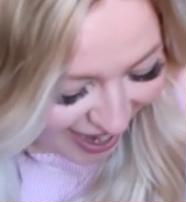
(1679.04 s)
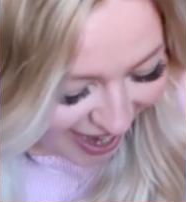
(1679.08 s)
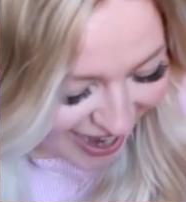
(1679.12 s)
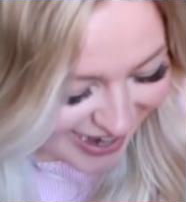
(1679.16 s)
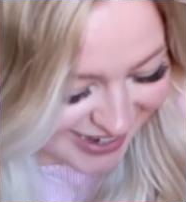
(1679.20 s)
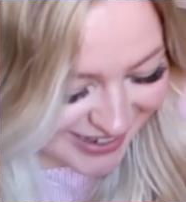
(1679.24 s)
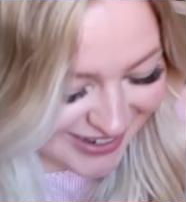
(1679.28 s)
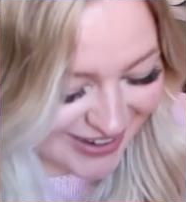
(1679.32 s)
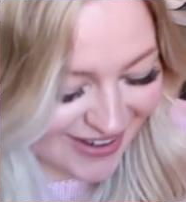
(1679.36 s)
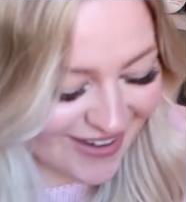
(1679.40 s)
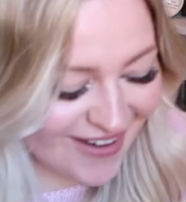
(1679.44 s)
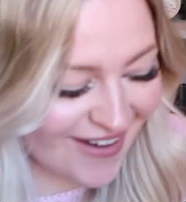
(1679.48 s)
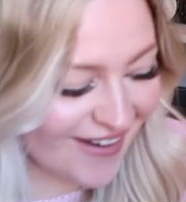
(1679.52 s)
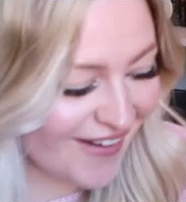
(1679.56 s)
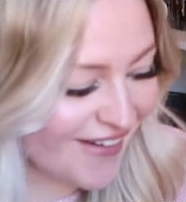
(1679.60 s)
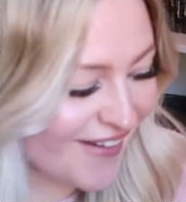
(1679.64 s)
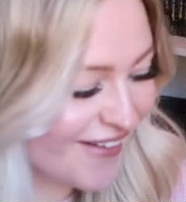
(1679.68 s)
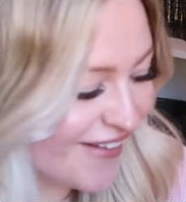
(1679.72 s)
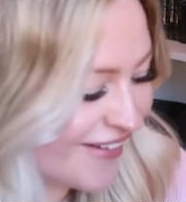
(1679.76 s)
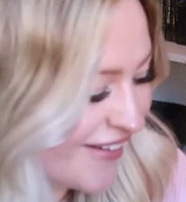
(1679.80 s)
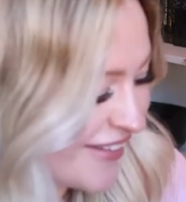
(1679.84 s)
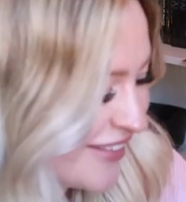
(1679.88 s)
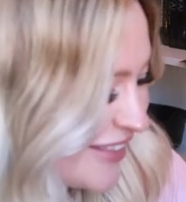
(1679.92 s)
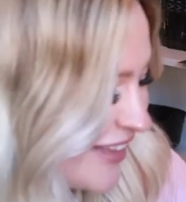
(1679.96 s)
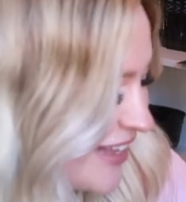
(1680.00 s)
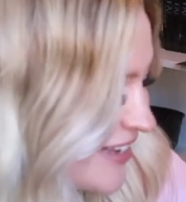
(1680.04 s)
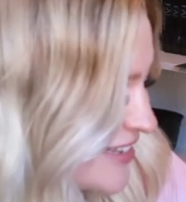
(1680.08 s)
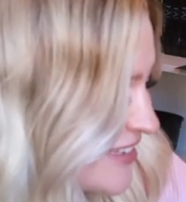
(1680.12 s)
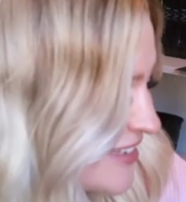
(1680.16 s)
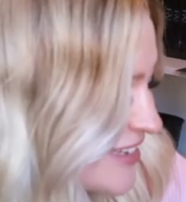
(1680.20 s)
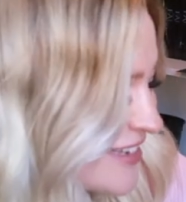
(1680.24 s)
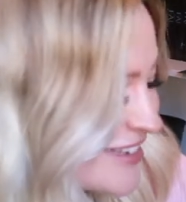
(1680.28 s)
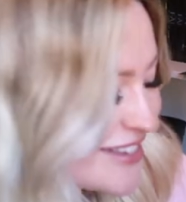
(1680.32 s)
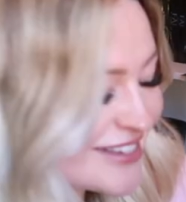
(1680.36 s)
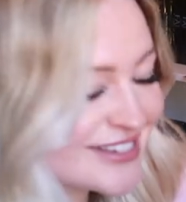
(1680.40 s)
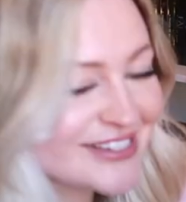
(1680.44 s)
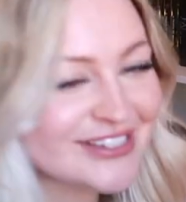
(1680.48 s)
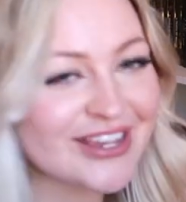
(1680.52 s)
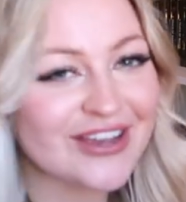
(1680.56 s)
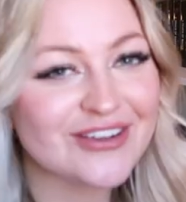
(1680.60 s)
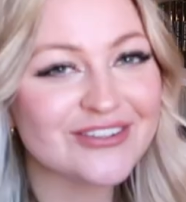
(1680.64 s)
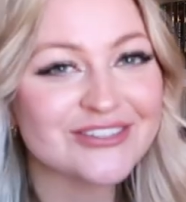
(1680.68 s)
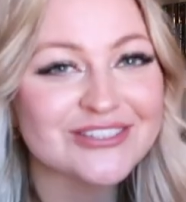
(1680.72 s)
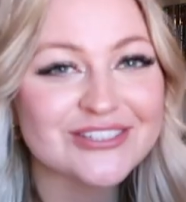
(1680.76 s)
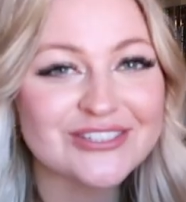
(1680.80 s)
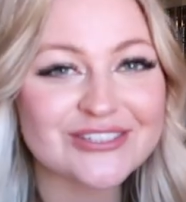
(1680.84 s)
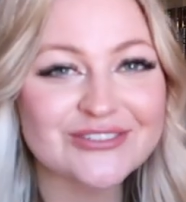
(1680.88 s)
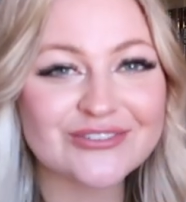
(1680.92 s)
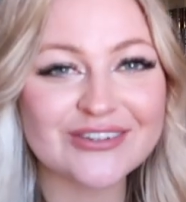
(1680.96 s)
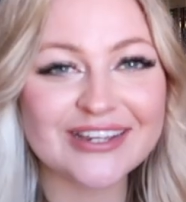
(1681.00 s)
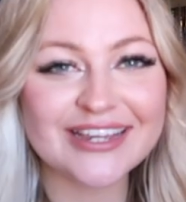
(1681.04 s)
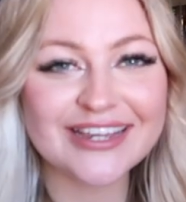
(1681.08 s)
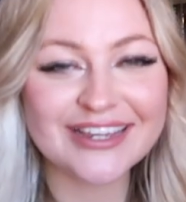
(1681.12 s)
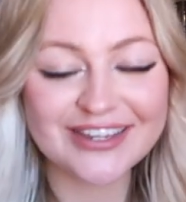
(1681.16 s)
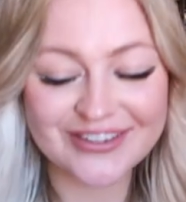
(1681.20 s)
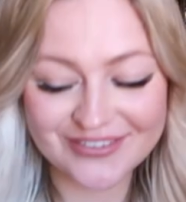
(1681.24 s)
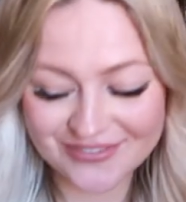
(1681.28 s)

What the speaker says: I can't. This is so sweet